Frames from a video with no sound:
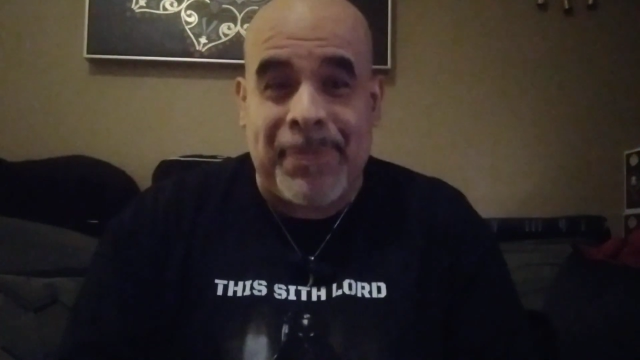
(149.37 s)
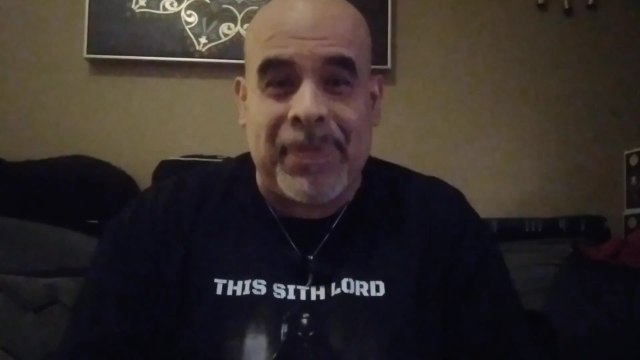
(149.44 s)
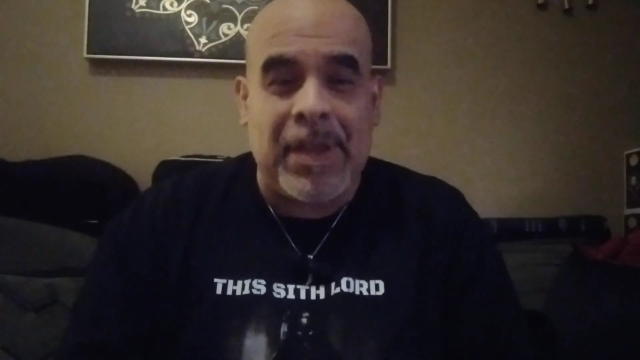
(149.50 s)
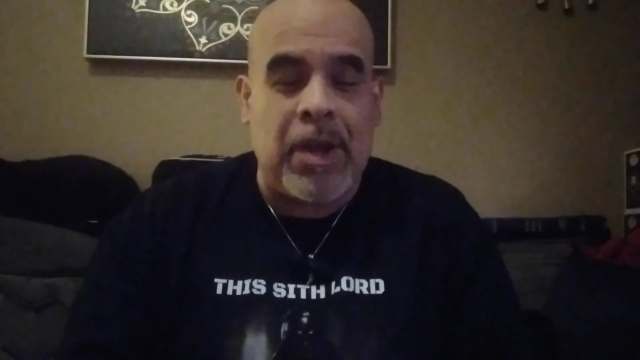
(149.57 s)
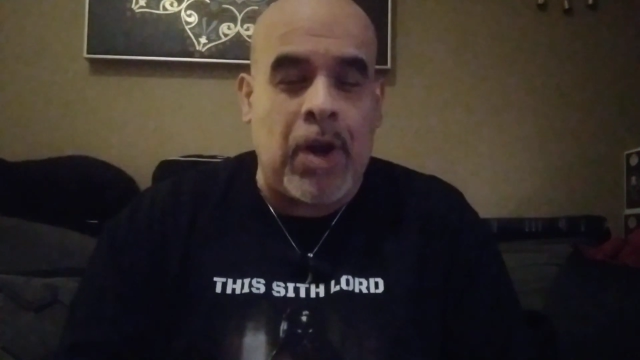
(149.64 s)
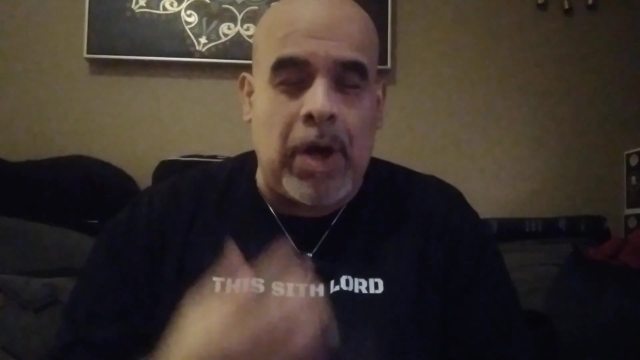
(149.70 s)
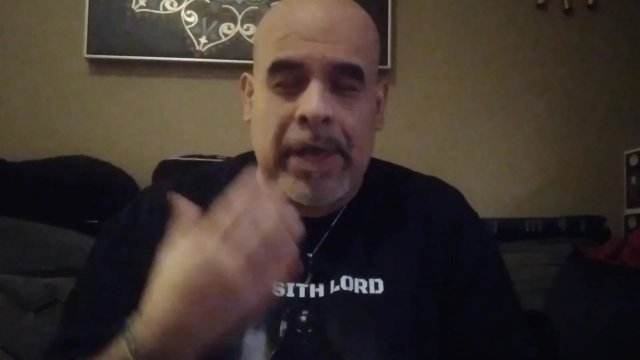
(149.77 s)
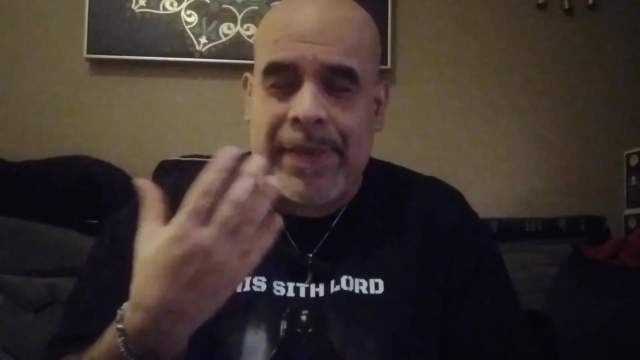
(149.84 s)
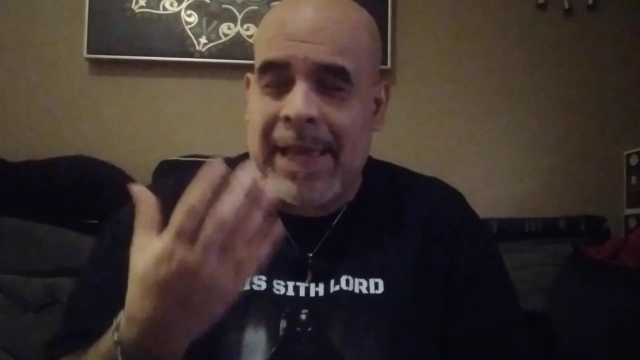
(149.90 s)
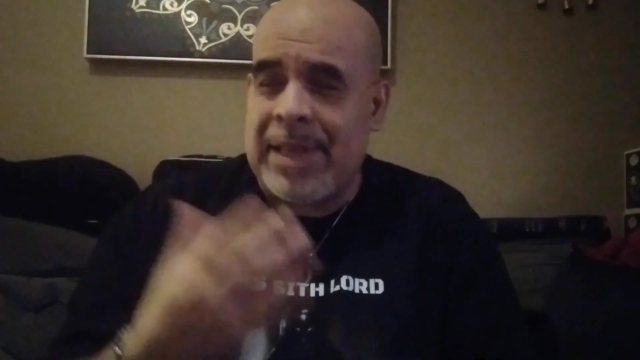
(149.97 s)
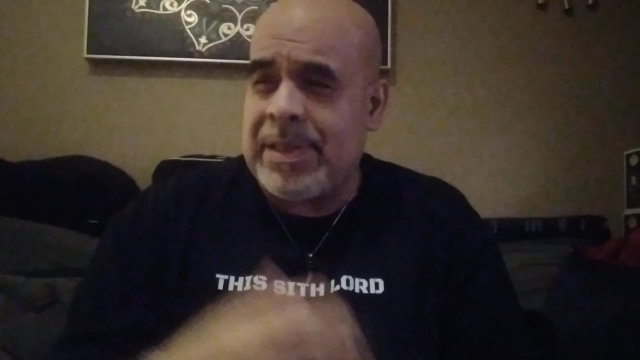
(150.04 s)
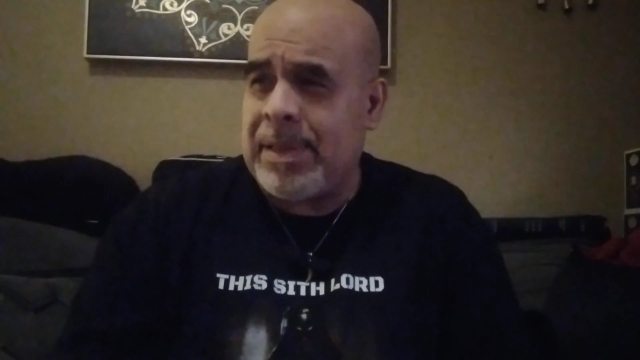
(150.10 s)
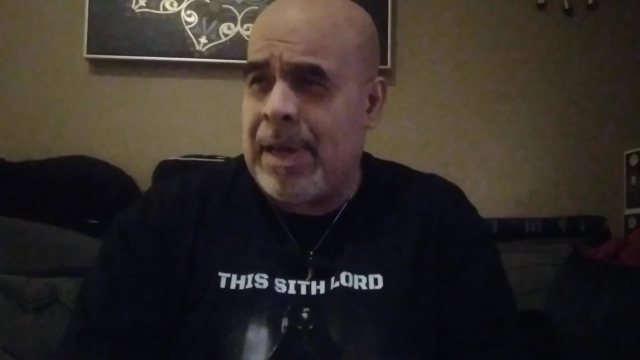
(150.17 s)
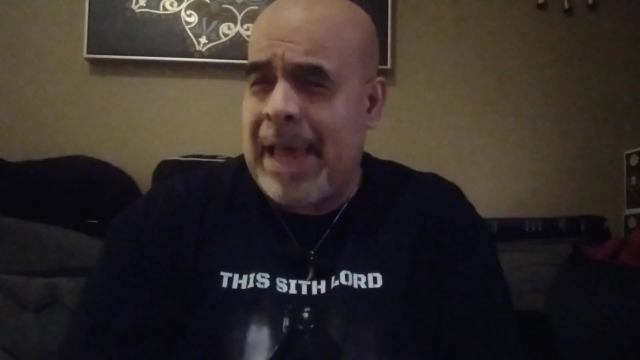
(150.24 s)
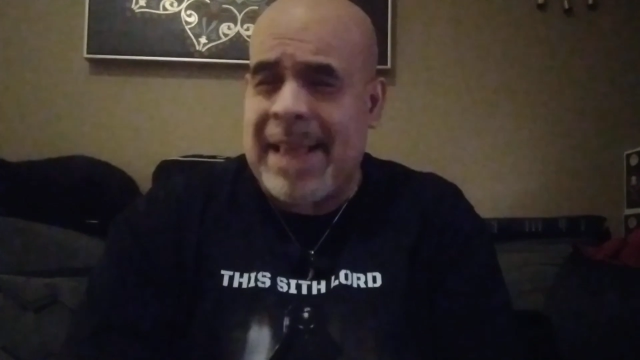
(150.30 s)
you know,
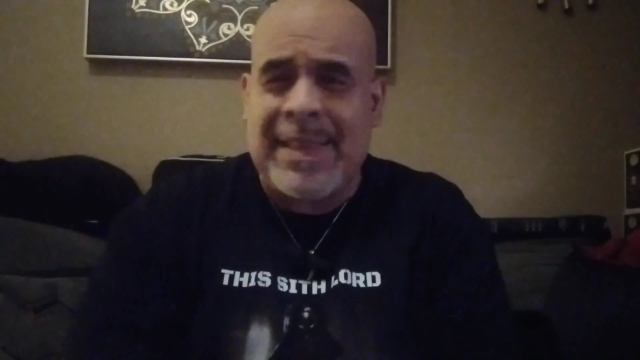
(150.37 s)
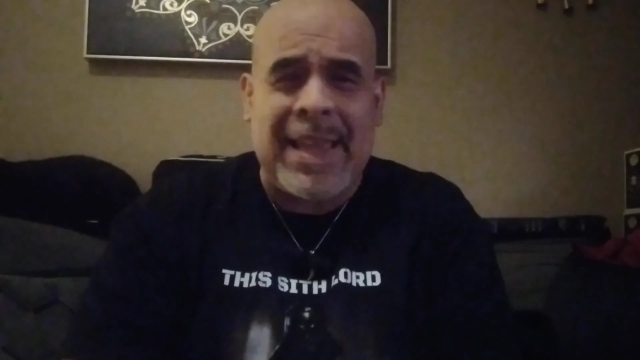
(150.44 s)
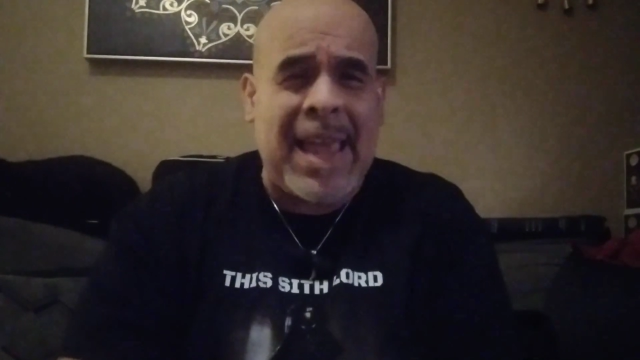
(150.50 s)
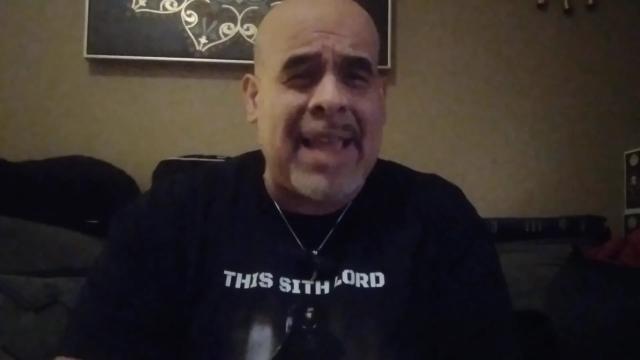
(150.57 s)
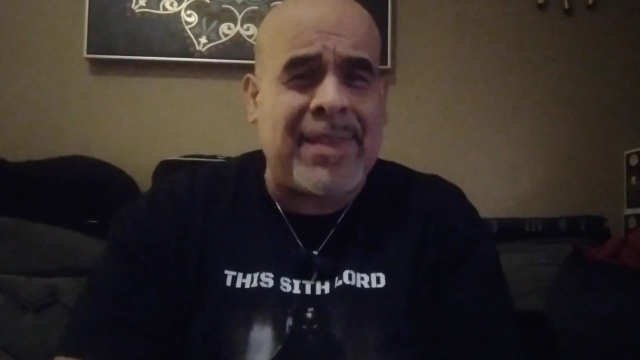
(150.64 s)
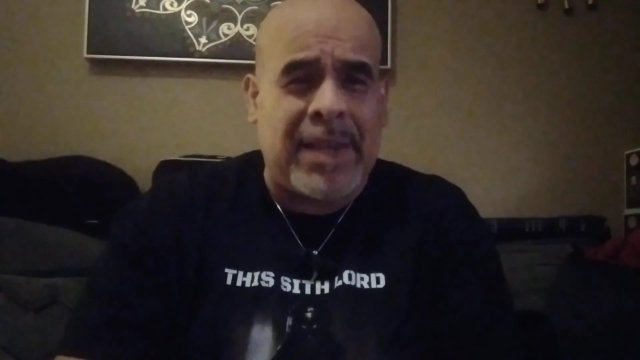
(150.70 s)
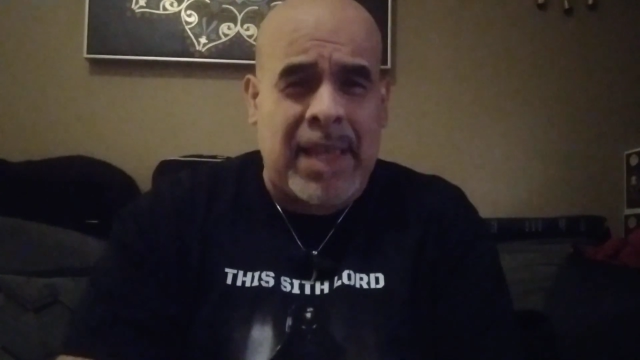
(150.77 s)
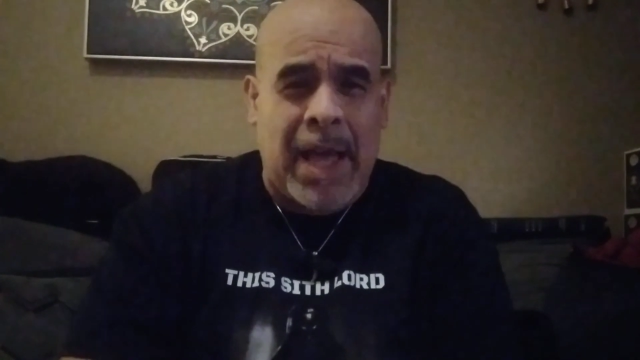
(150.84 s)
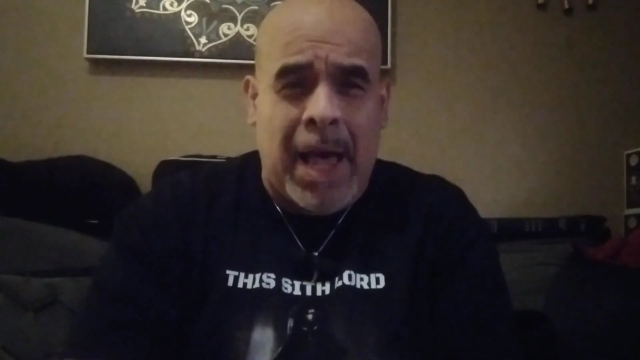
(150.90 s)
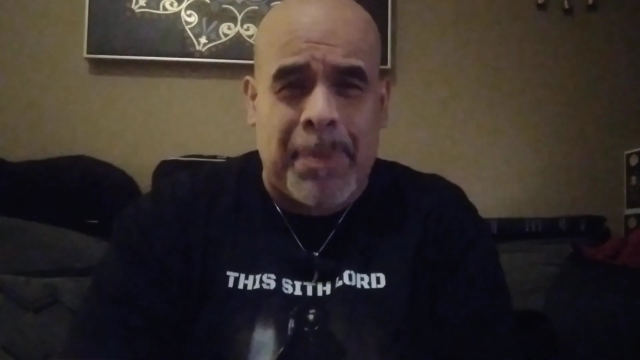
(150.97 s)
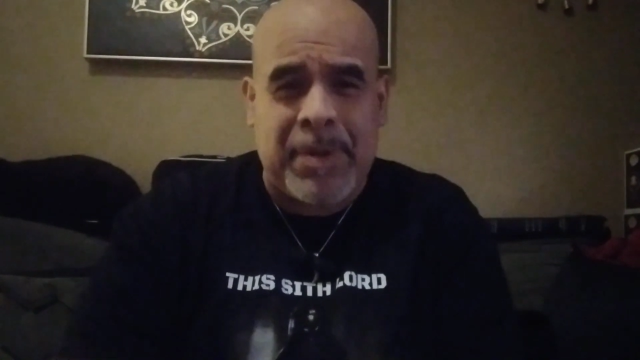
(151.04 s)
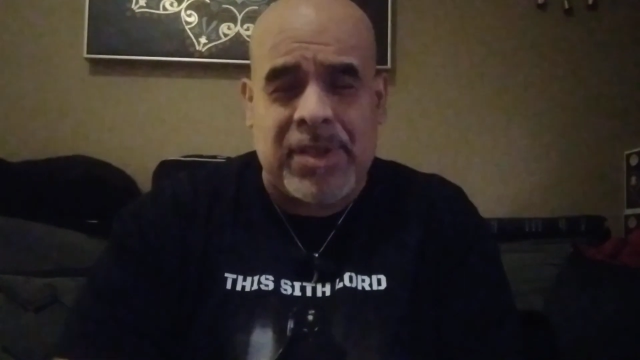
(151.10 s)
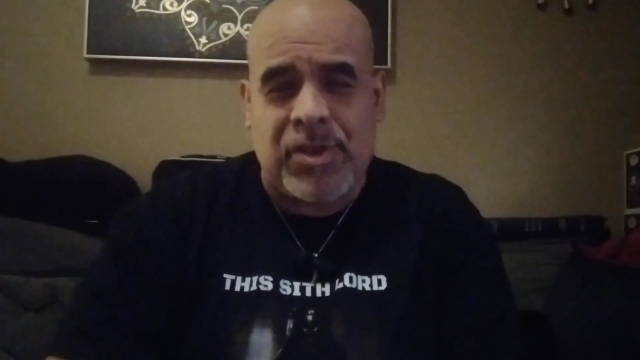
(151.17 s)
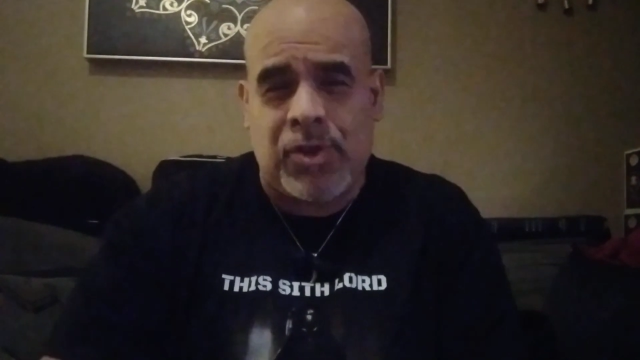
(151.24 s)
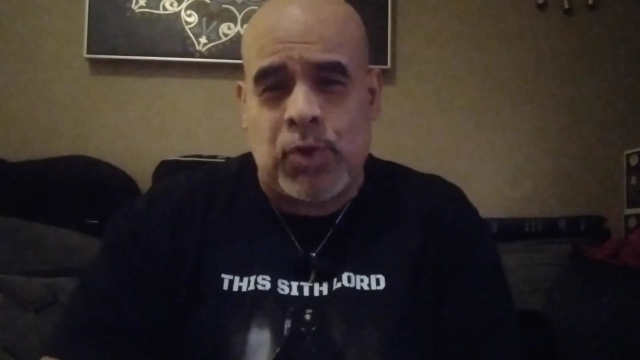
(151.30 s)
that's uh, I think Anthony
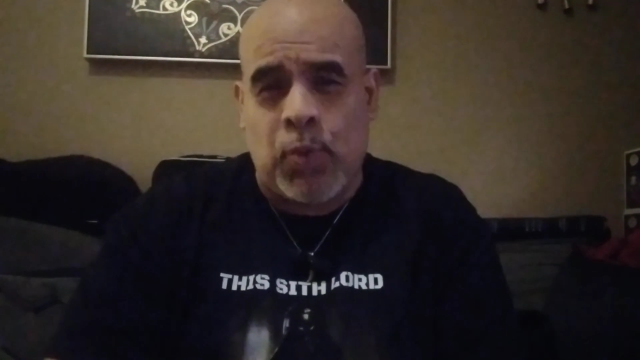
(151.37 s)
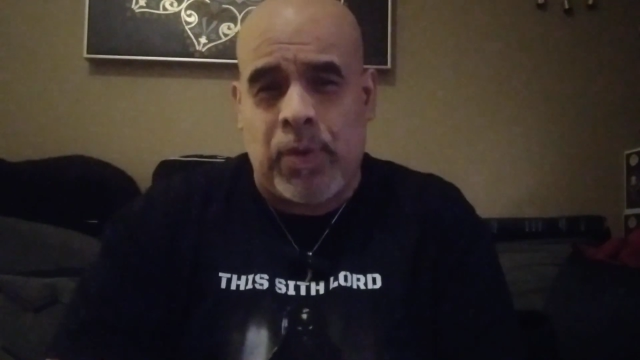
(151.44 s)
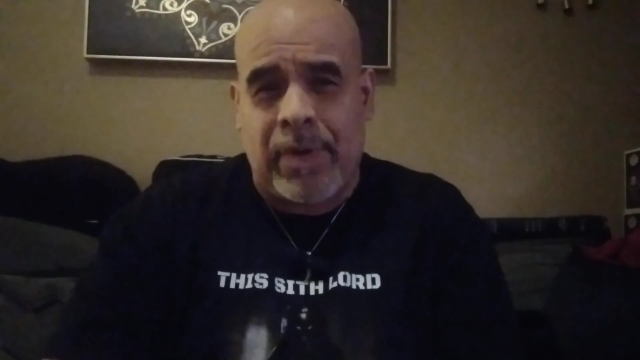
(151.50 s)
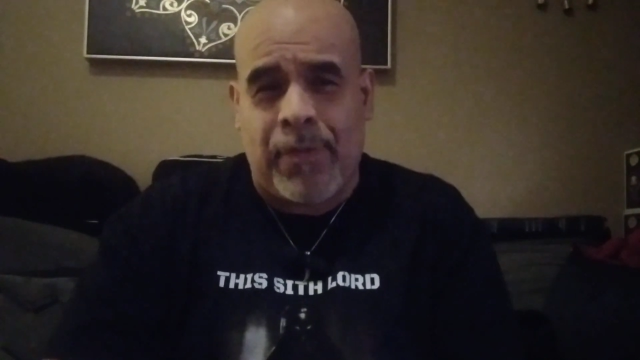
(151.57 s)
Hopkins is doing the